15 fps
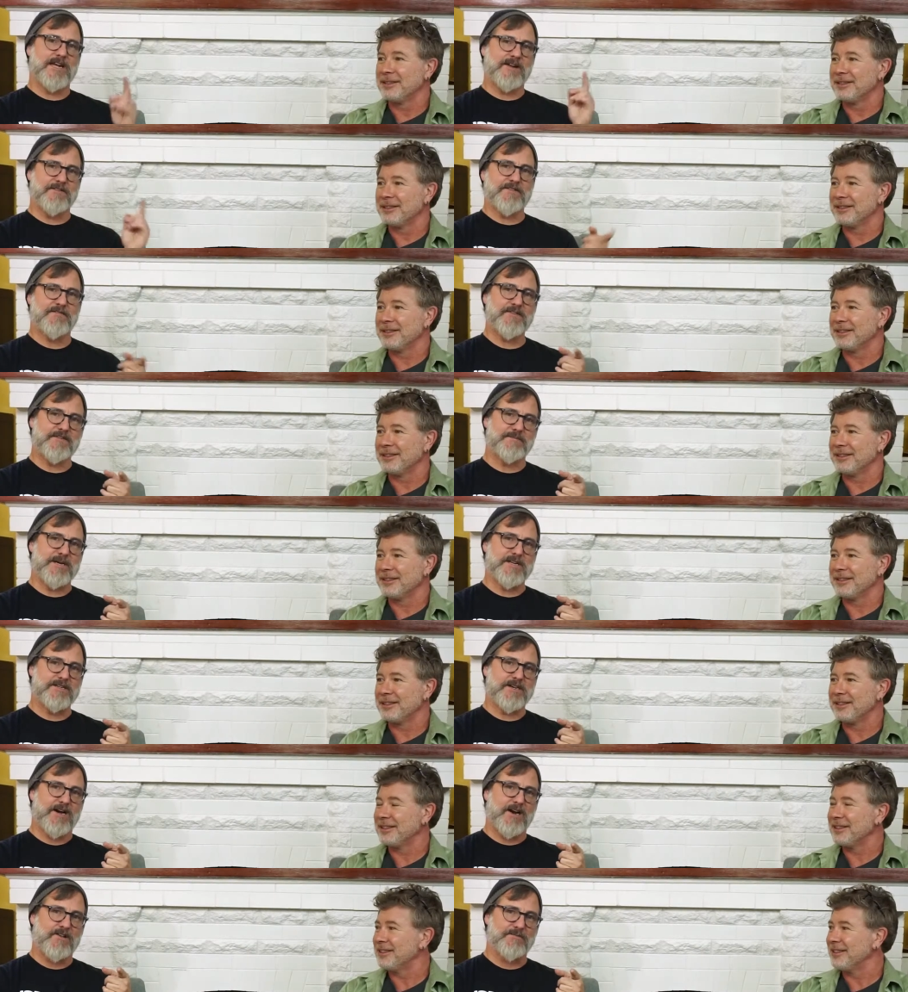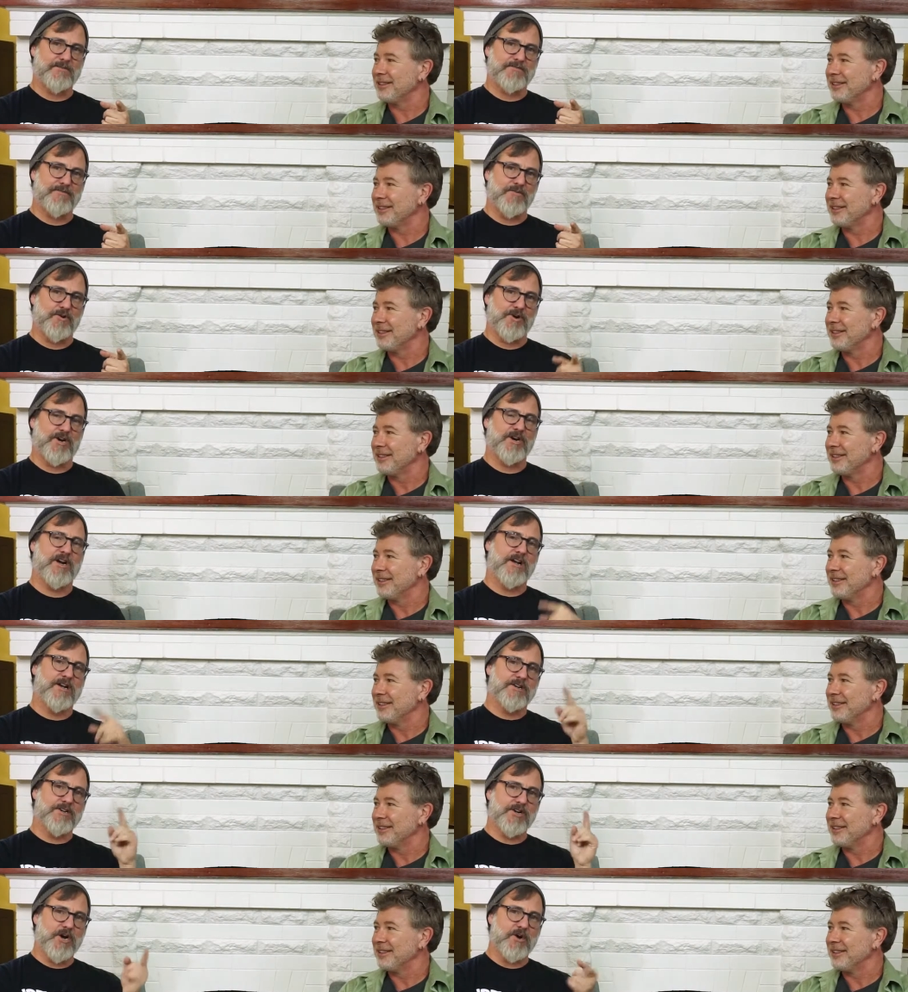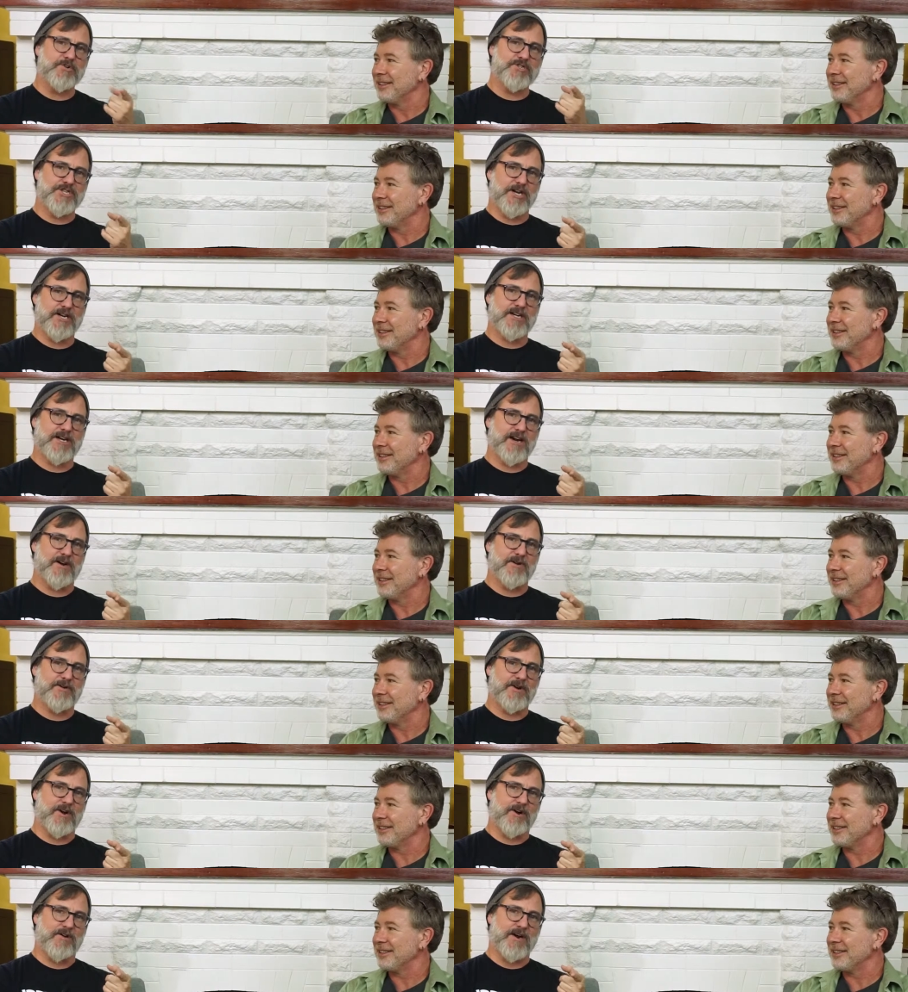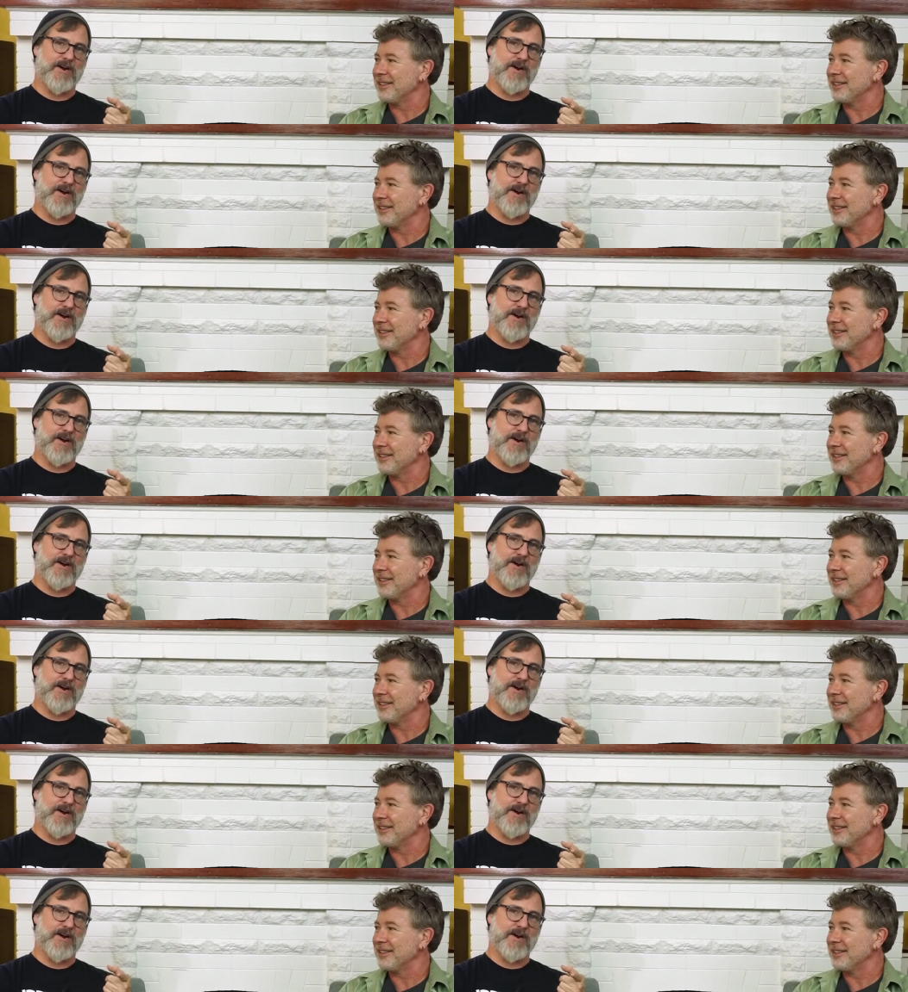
Speaker 1: even if you've been to Ireland before, go check out our